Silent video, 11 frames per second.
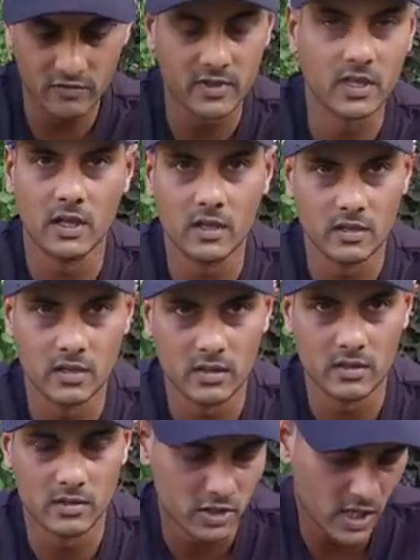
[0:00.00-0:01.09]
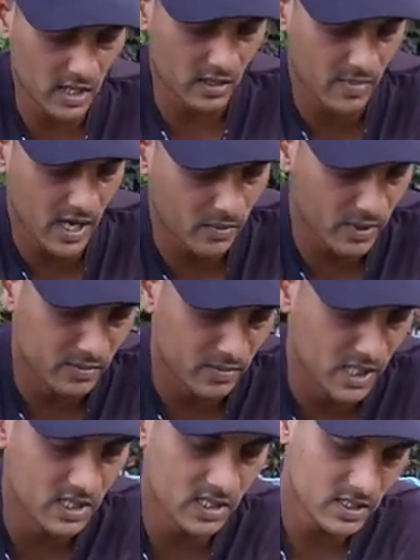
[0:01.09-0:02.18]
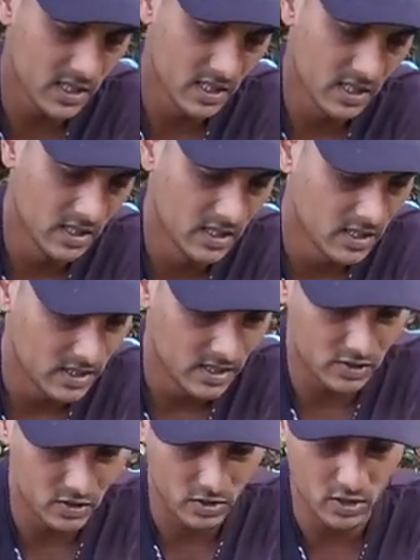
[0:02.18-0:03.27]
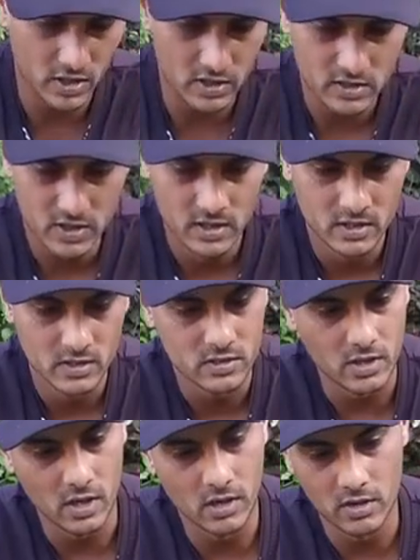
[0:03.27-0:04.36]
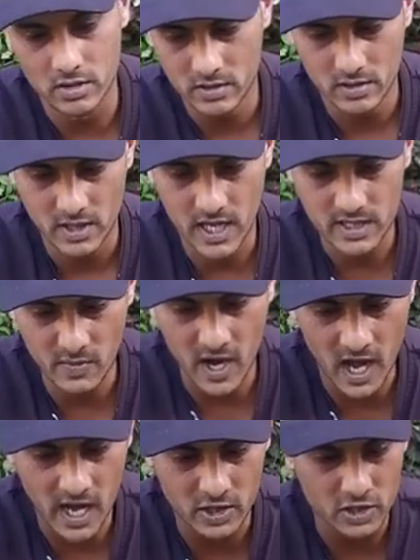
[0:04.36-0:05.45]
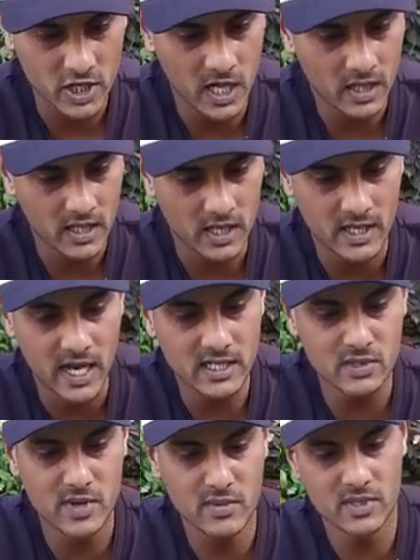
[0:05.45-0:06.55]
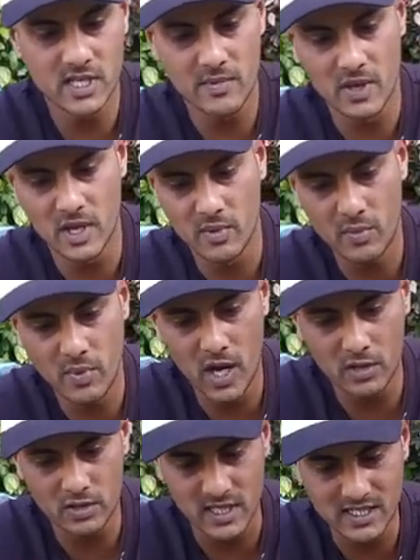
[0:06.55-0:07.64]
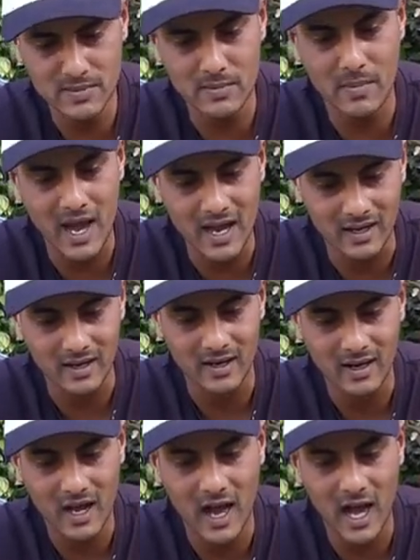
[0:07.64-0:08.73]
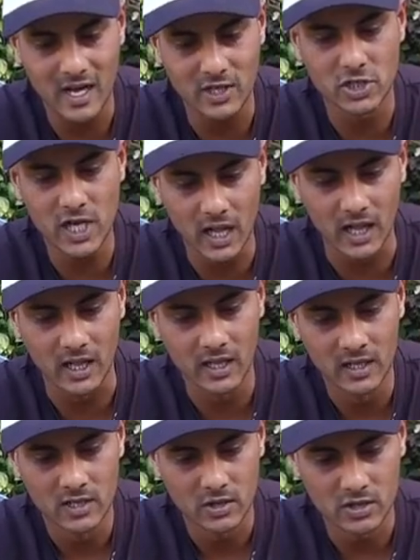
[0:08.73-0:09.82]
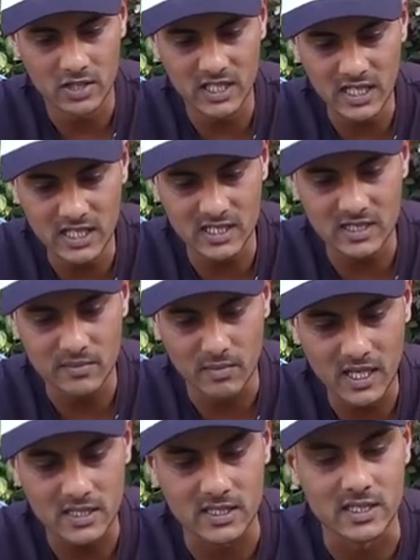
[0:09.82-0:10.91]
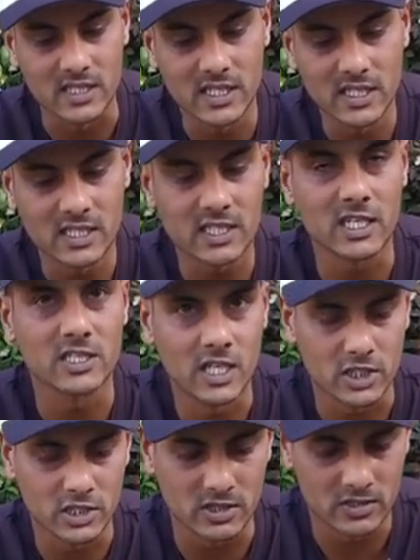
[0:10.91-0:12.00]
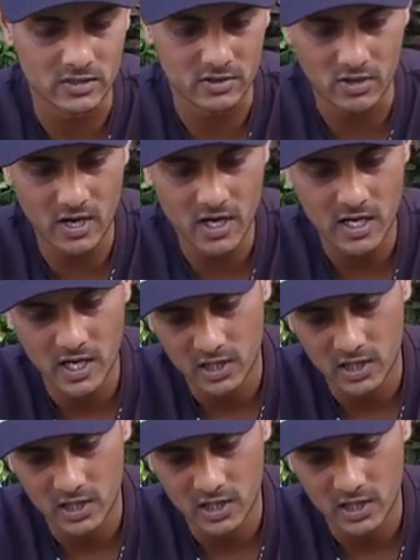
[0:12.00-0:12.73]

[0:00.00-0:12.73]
off, and the shell at the back where the meat is, that's all gone. So that's my hard shell. And guys, remember something, a pompano doesn't mind a hard shell. because he eats mussels, he eats crustaceans, all right?